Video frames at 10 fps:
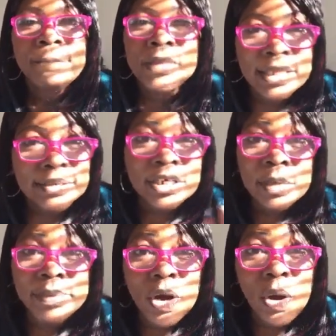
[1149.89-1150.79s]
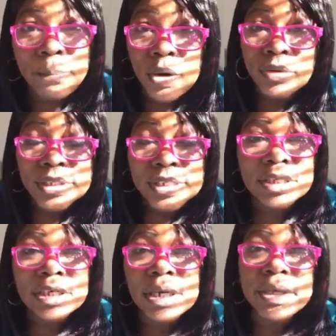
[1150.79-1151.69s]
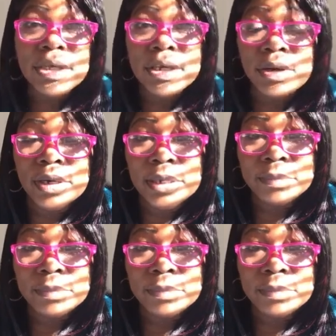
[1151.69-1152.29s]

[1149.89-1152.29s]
It's going to be on both. It's going to be on